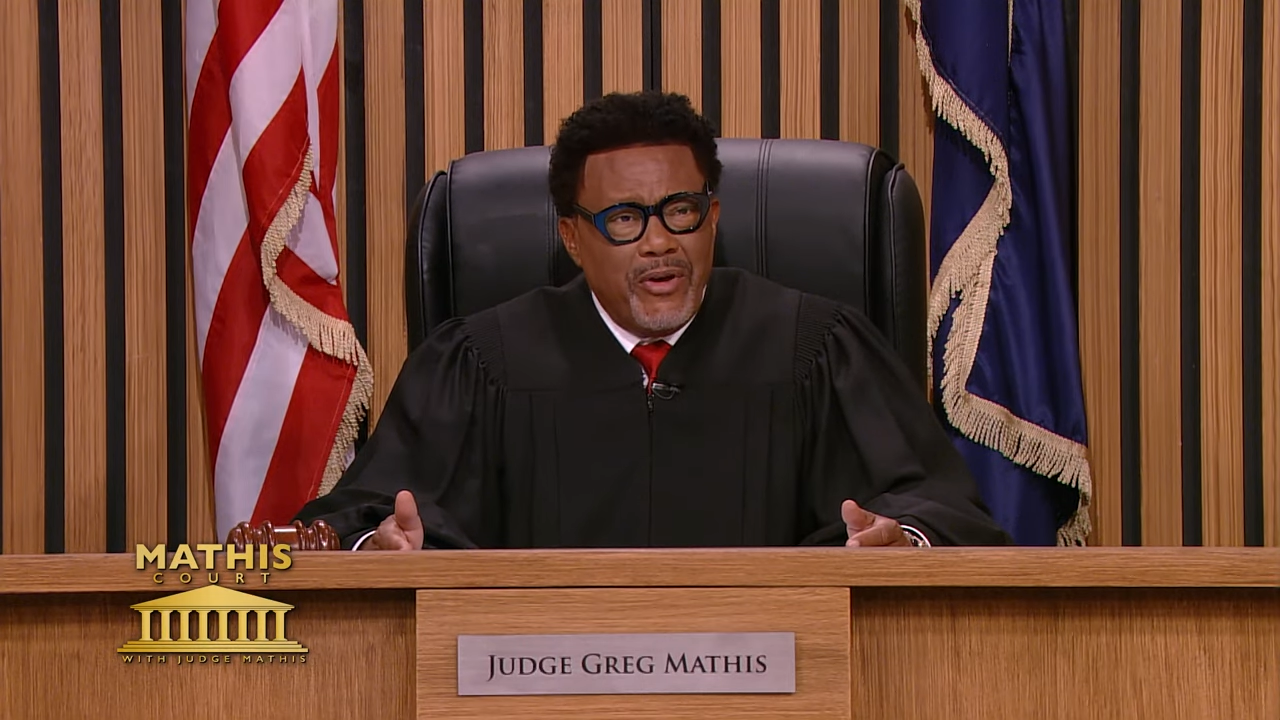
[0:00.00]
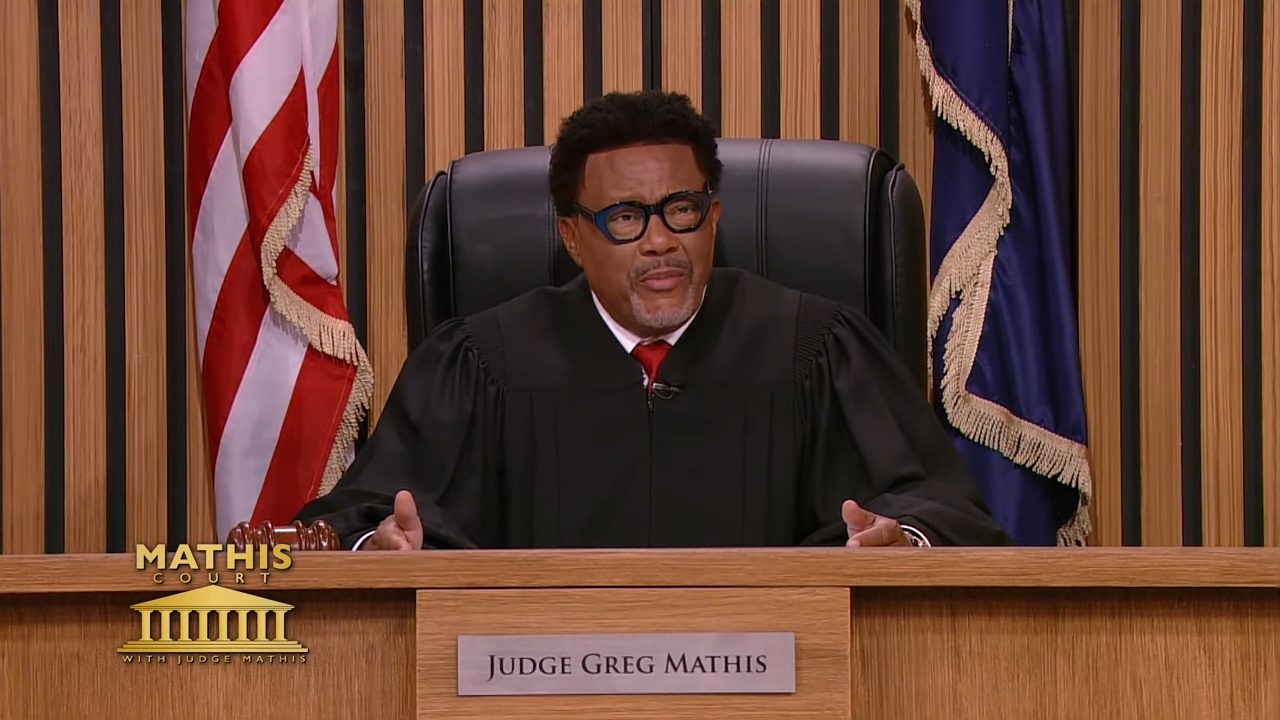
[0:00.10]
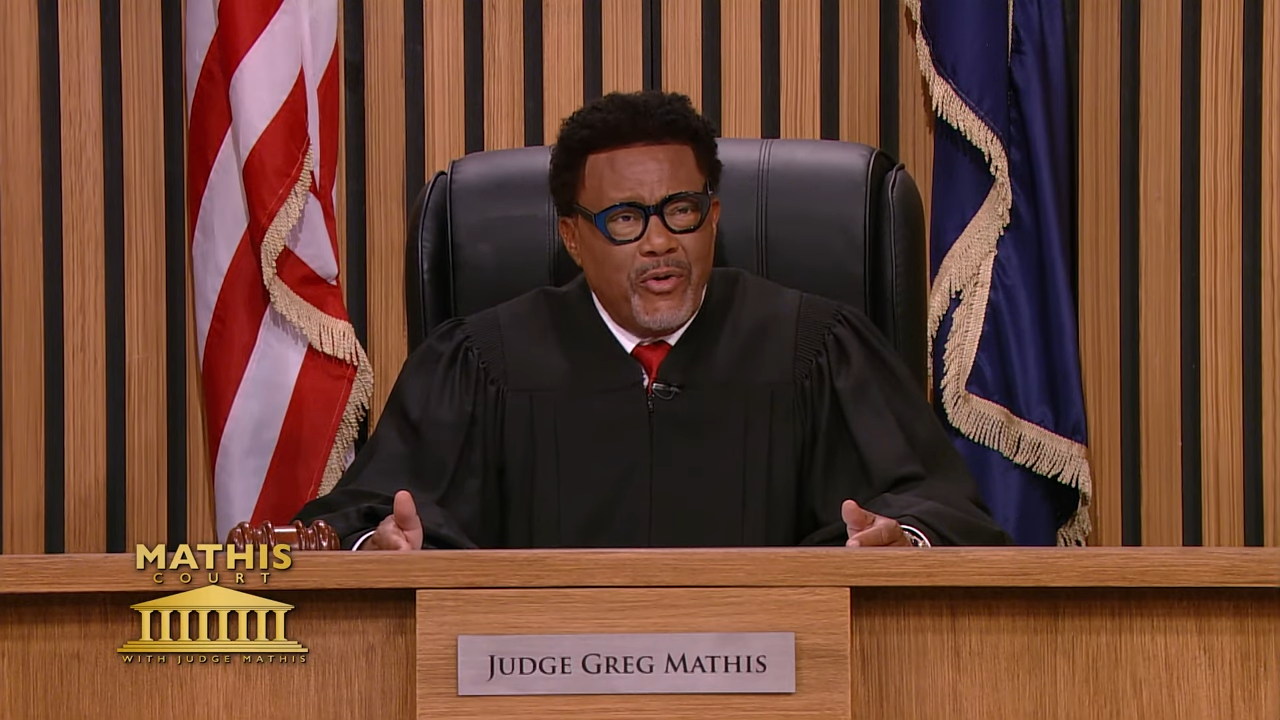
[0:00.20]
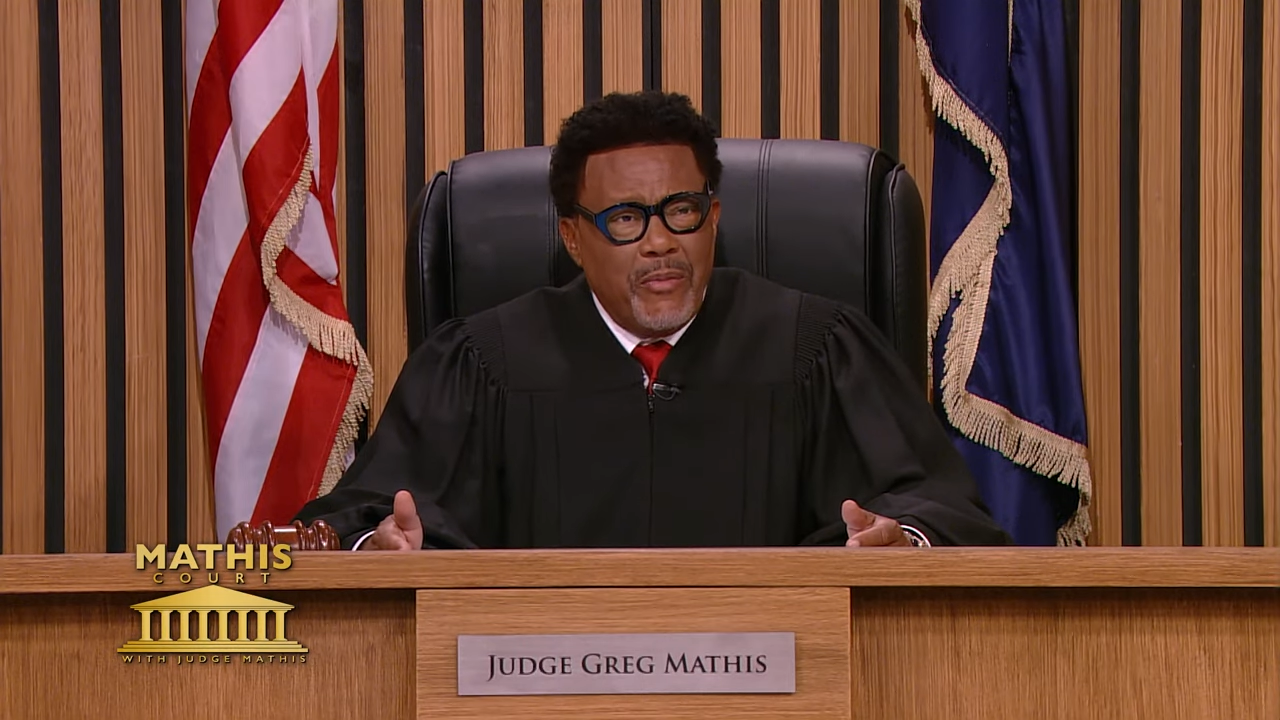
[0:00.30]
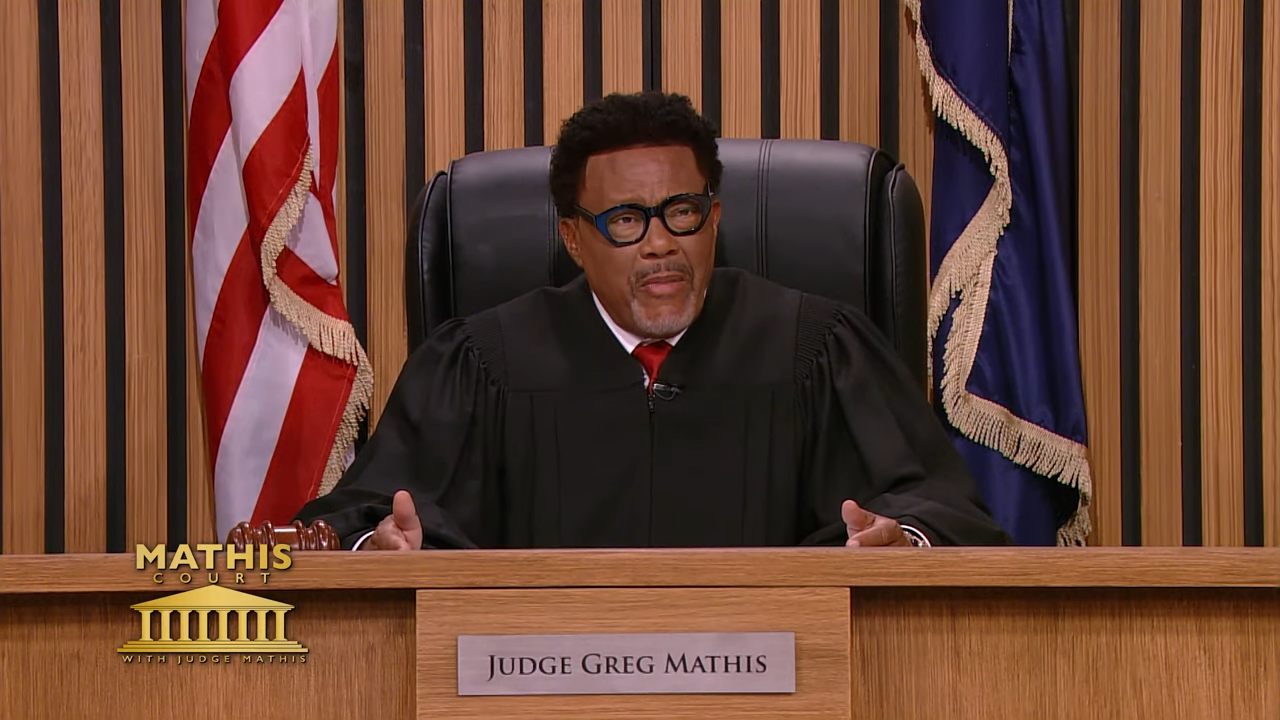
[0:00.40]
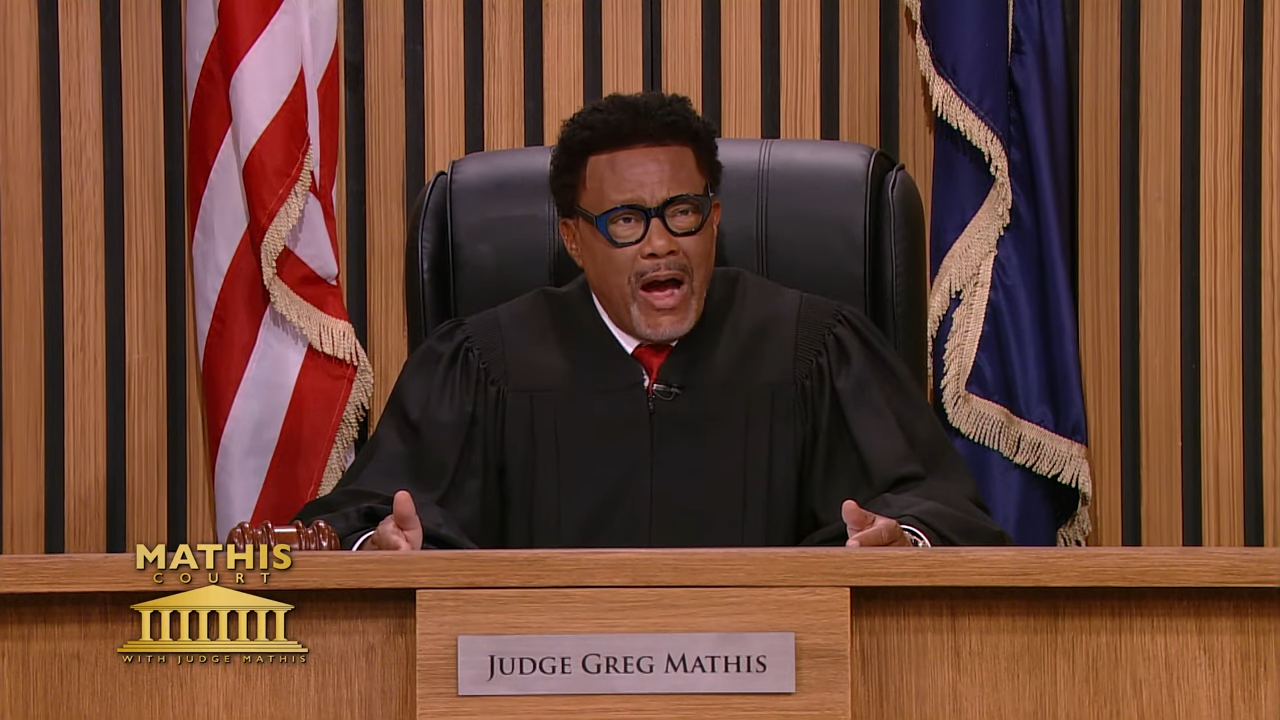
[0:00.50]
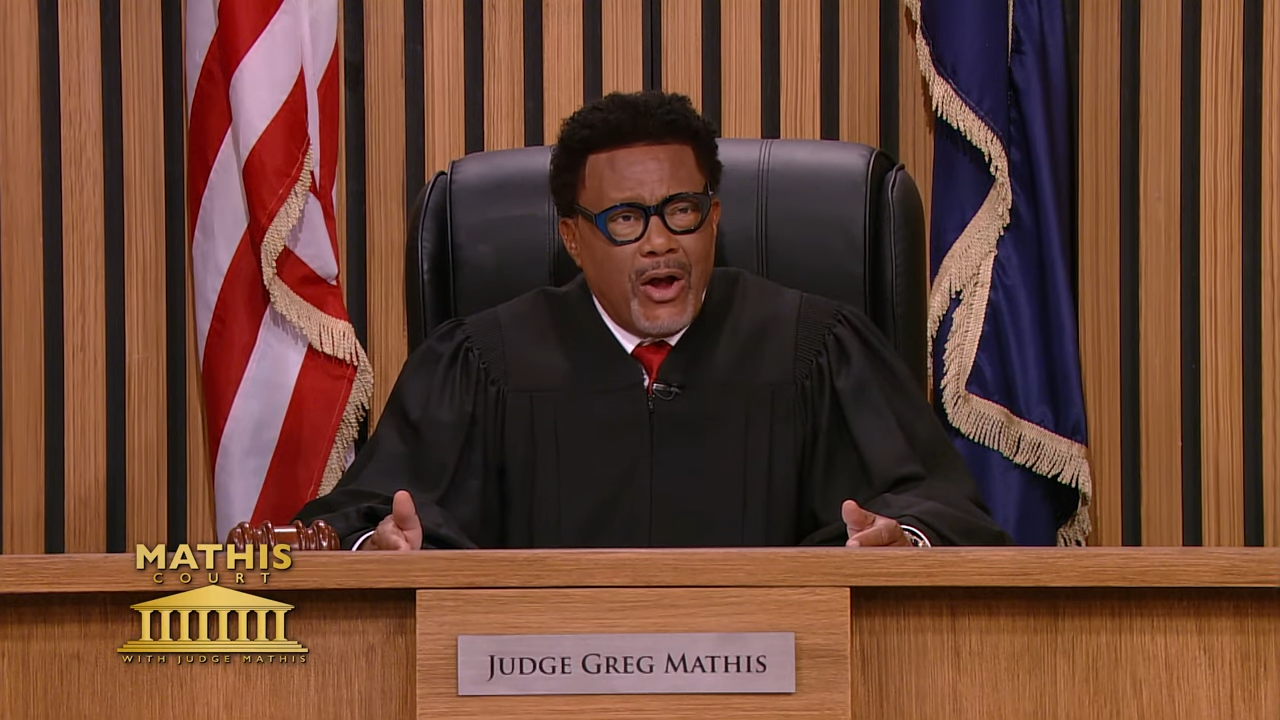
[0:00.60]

people in my